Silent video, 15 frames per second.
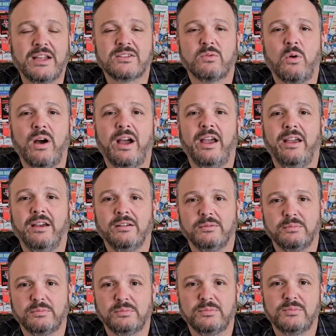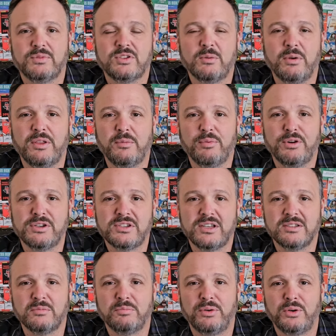That's why some of the
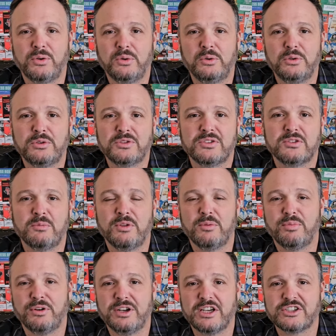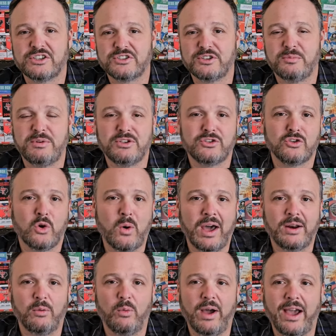preseason polls, some of the predictions could be so
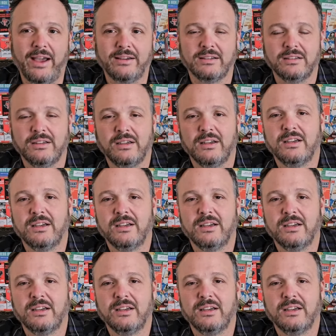out of whack.